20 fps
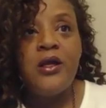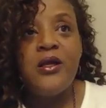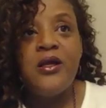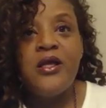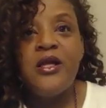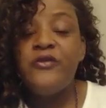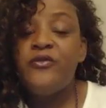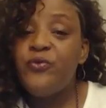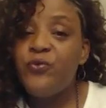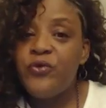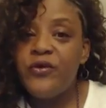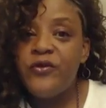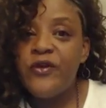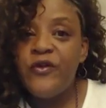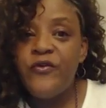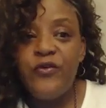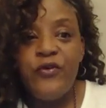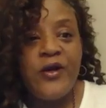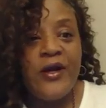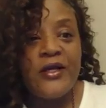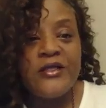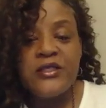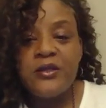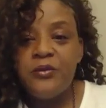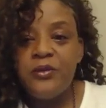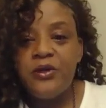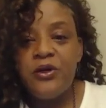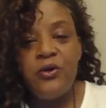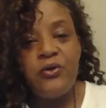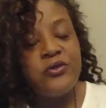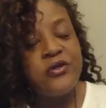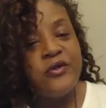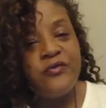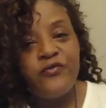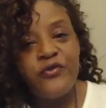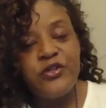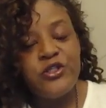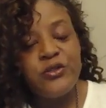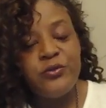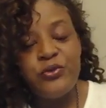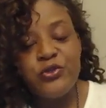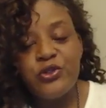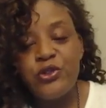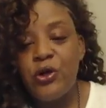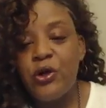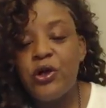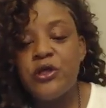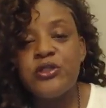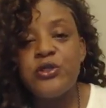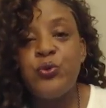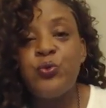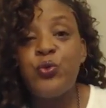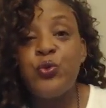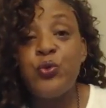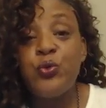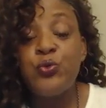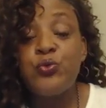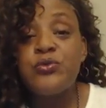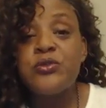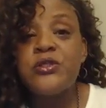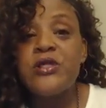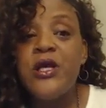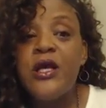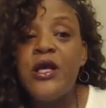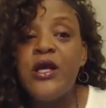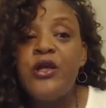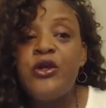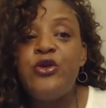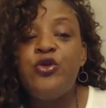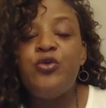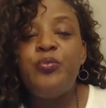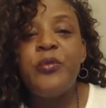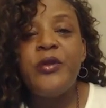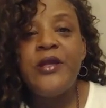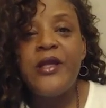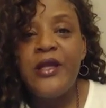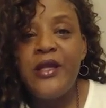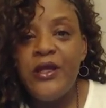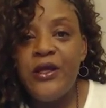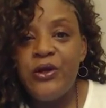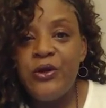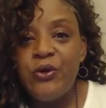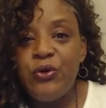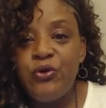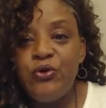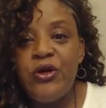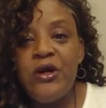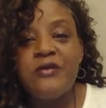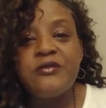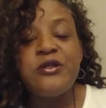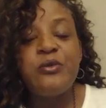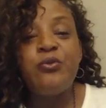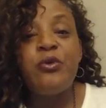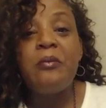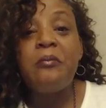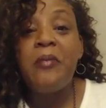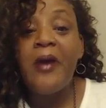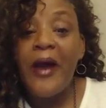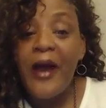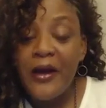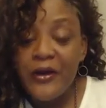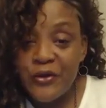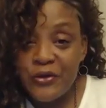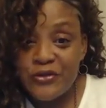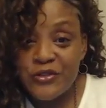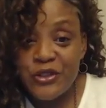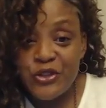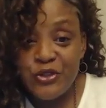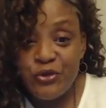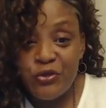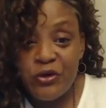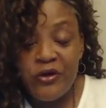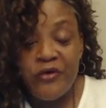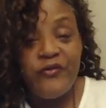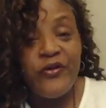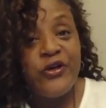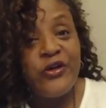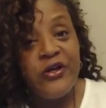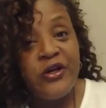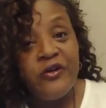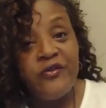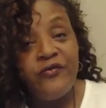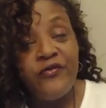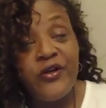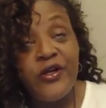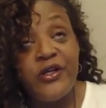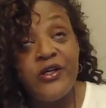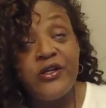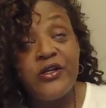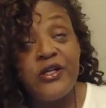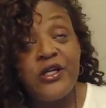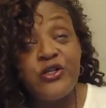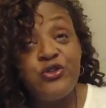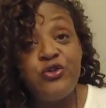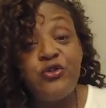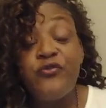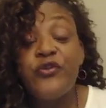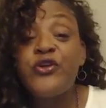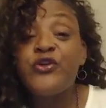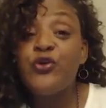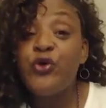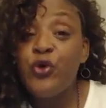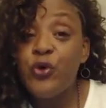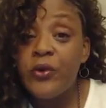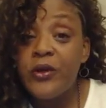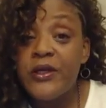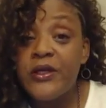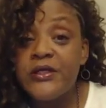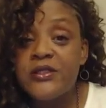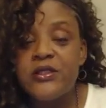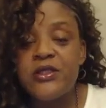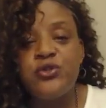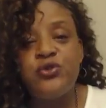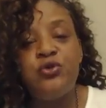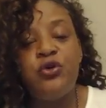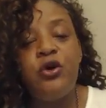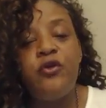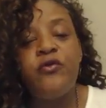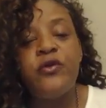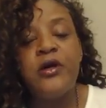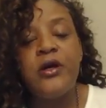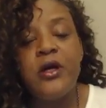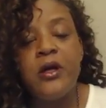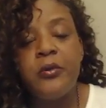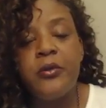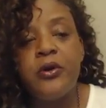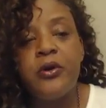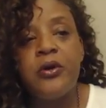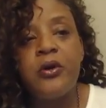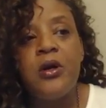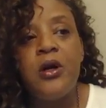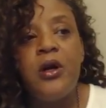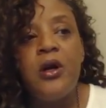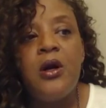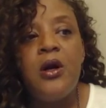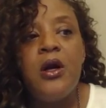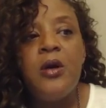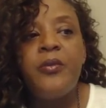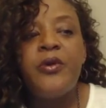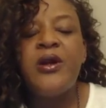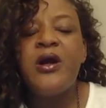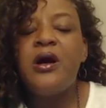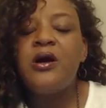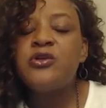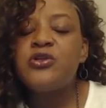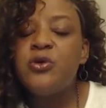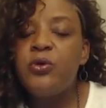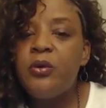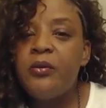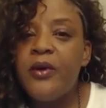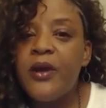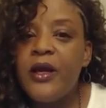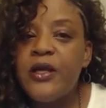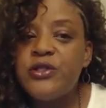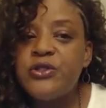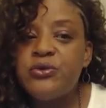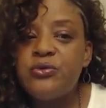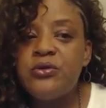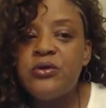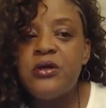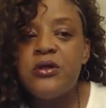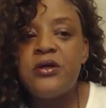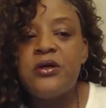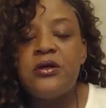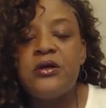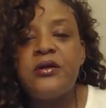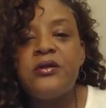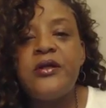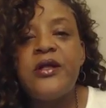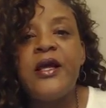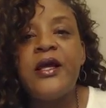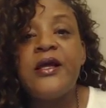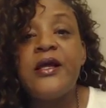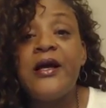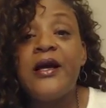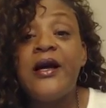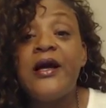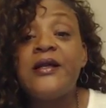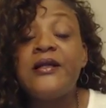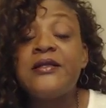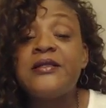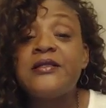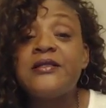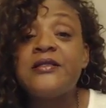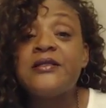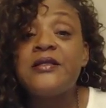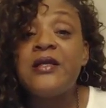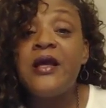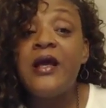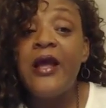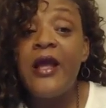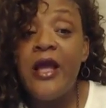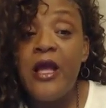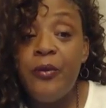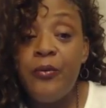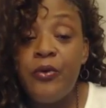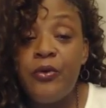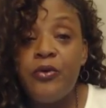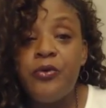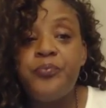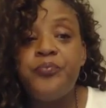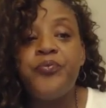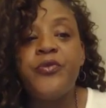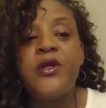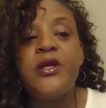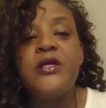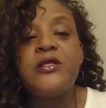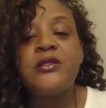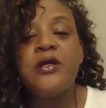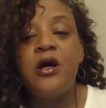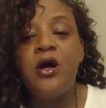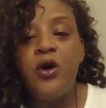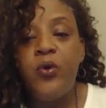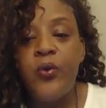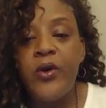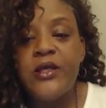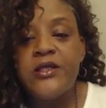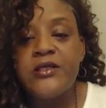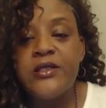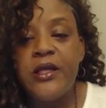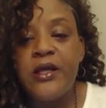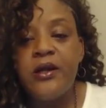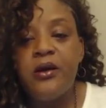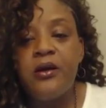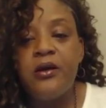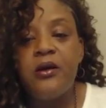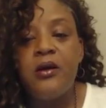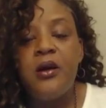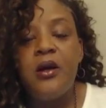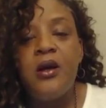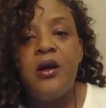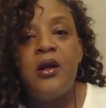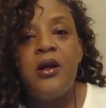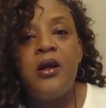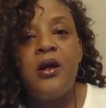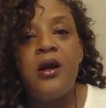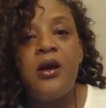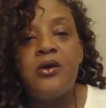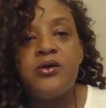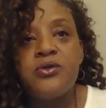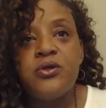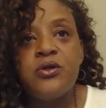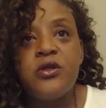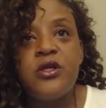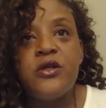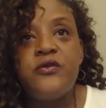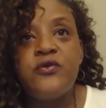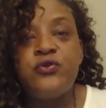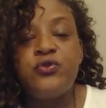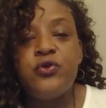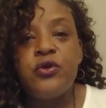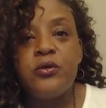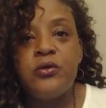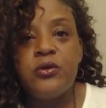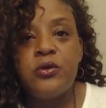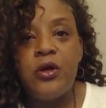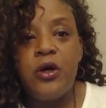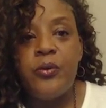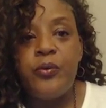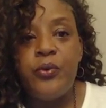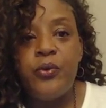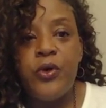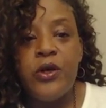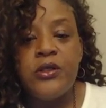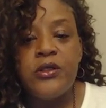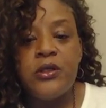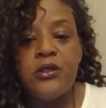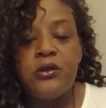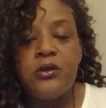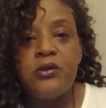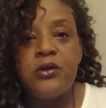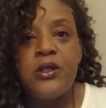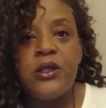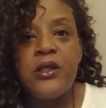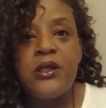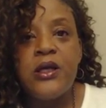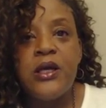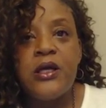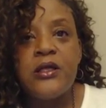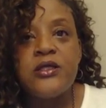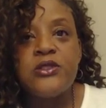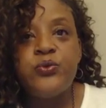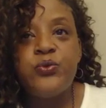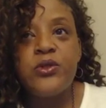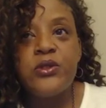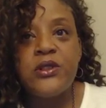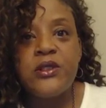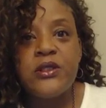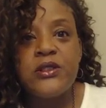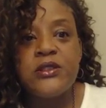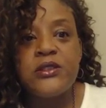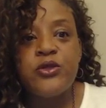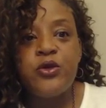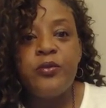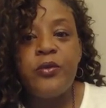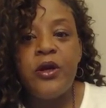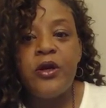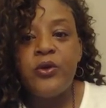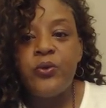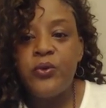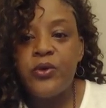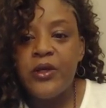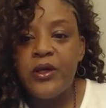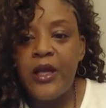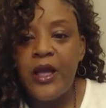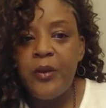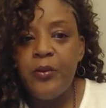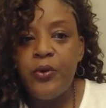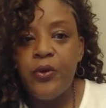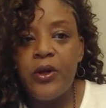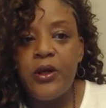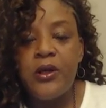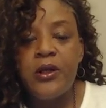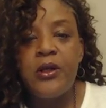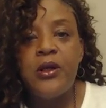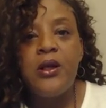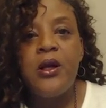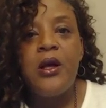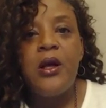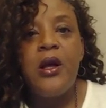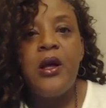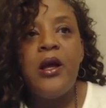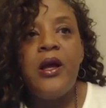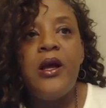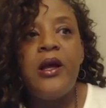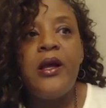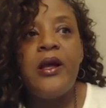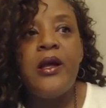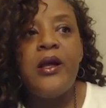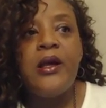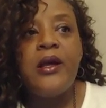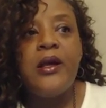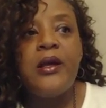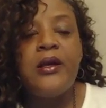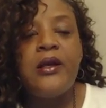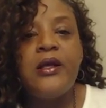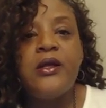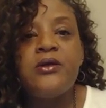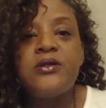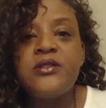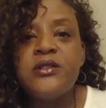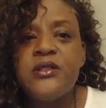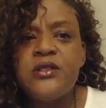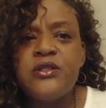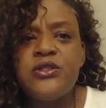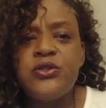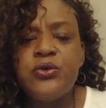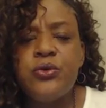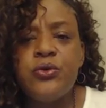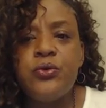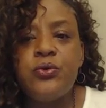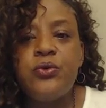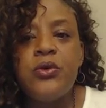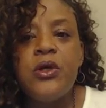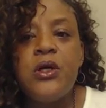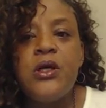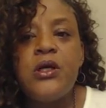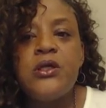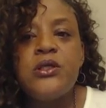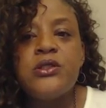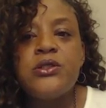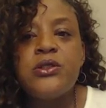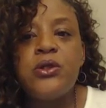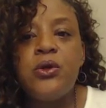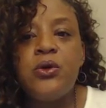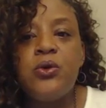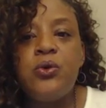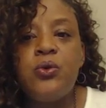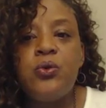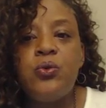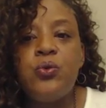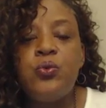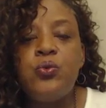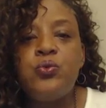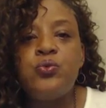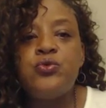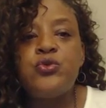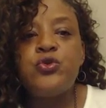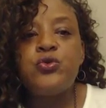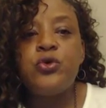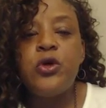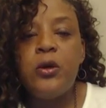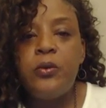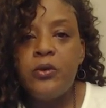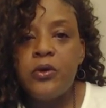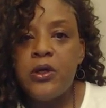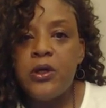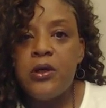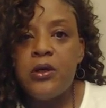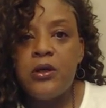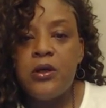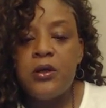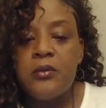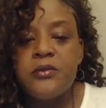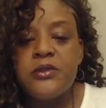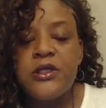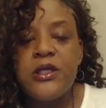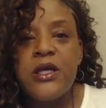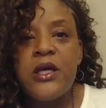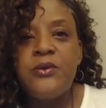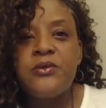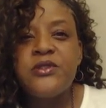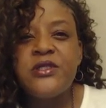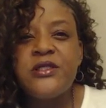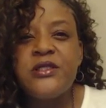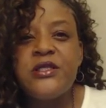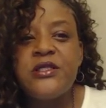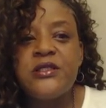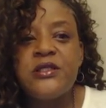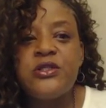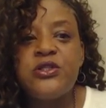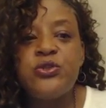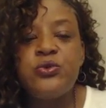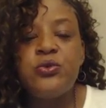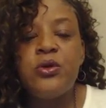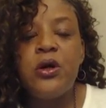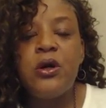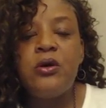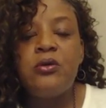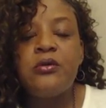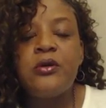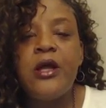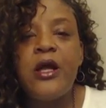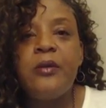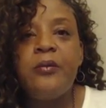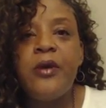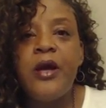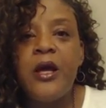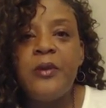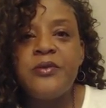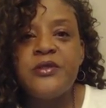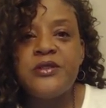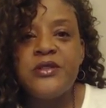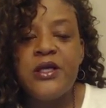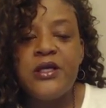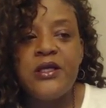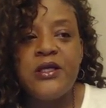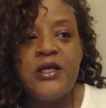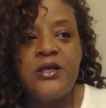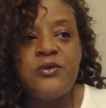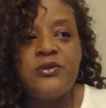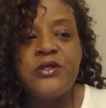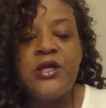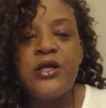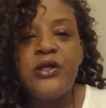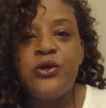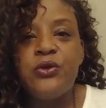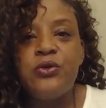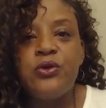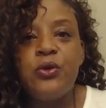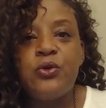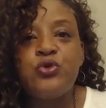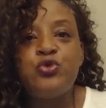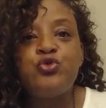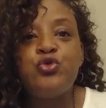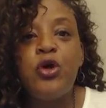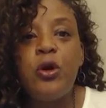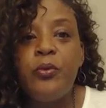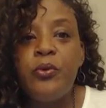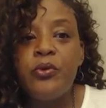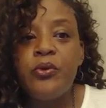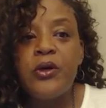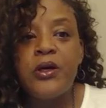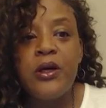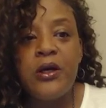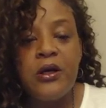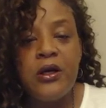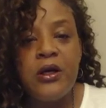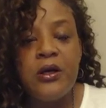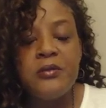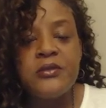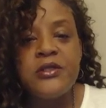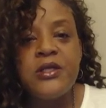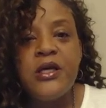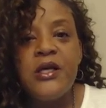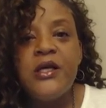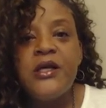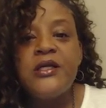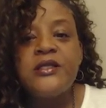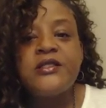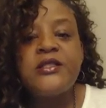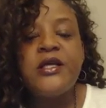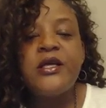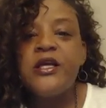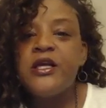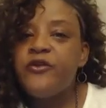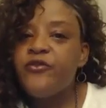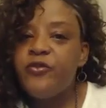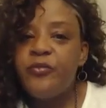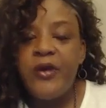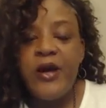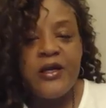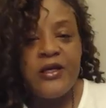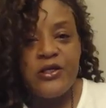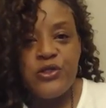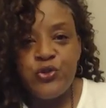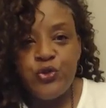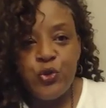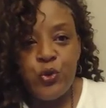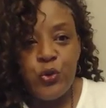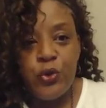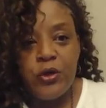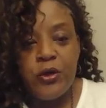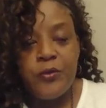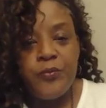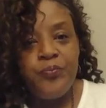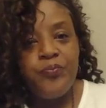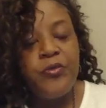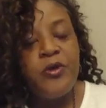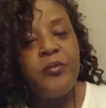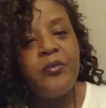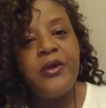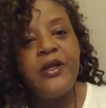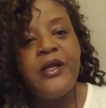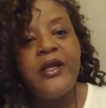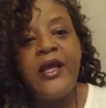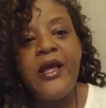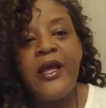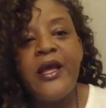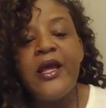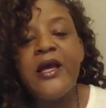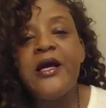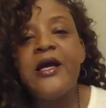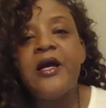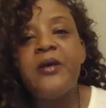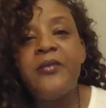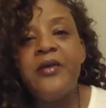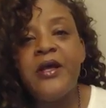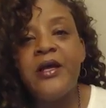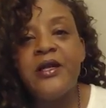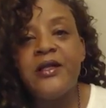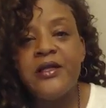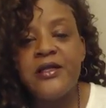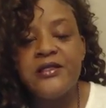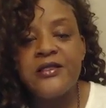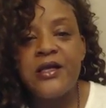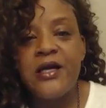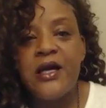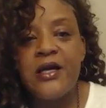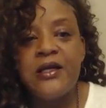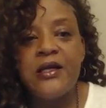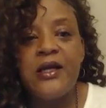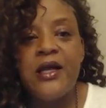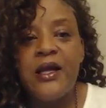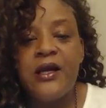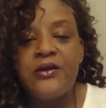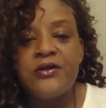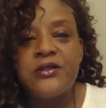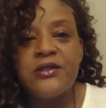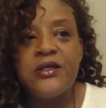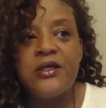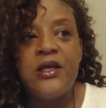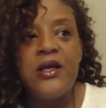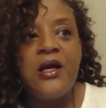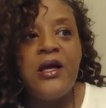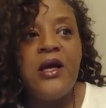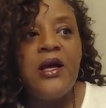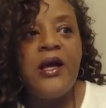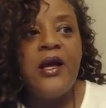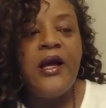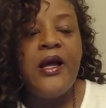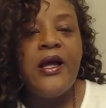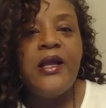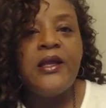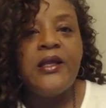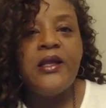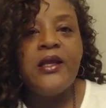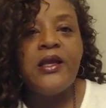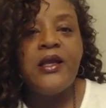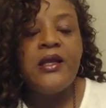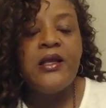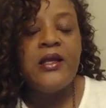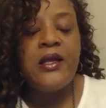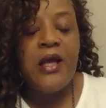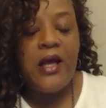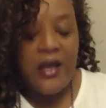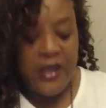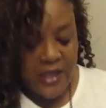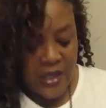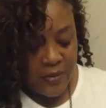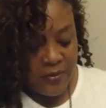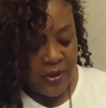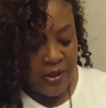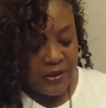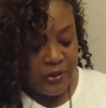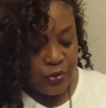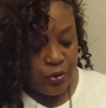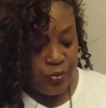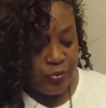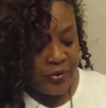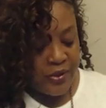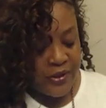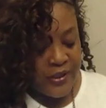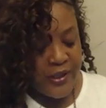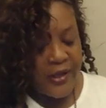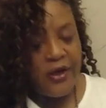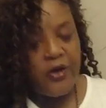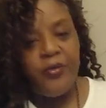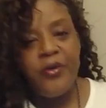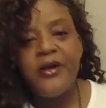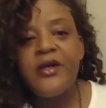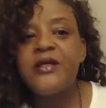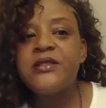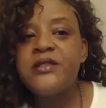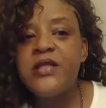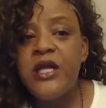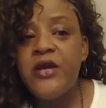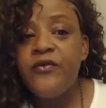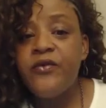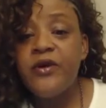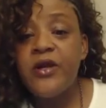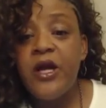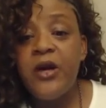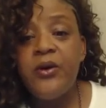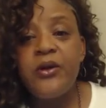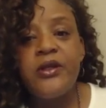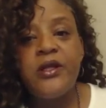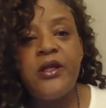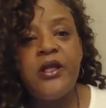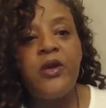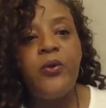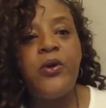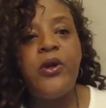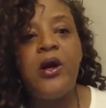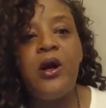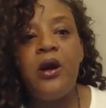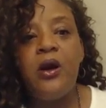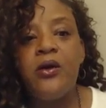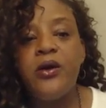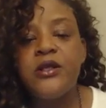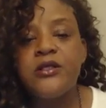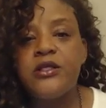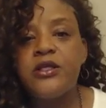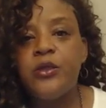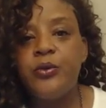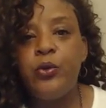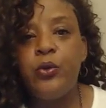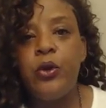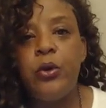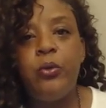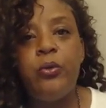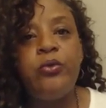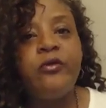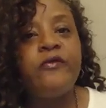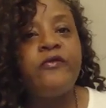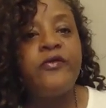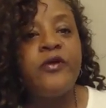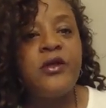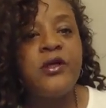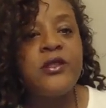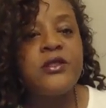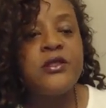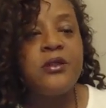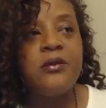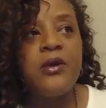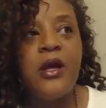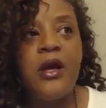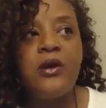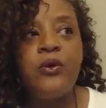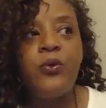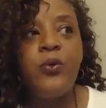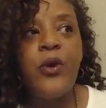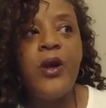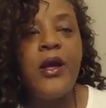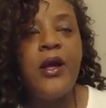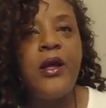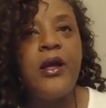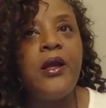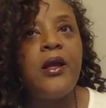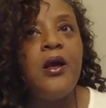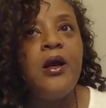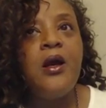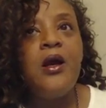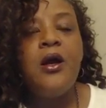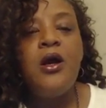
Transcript: Even with if you got some of those invisible scars and wounds, you've been healed. You have some reminders that that you're victorious, that you're overcomer. But it also reminds you that God is able. He's always there. Also gives you a point to know that God is with us no matter what. Hey, Brandy, and He'll see us through. So trouble comes, and I was just listening to an online Bible study, and it was like, trouble comes to everybody's door, but it can't come in unless God allows it. And then I got my little book out because every now and then we all get to the point where we're feeling some kind of way.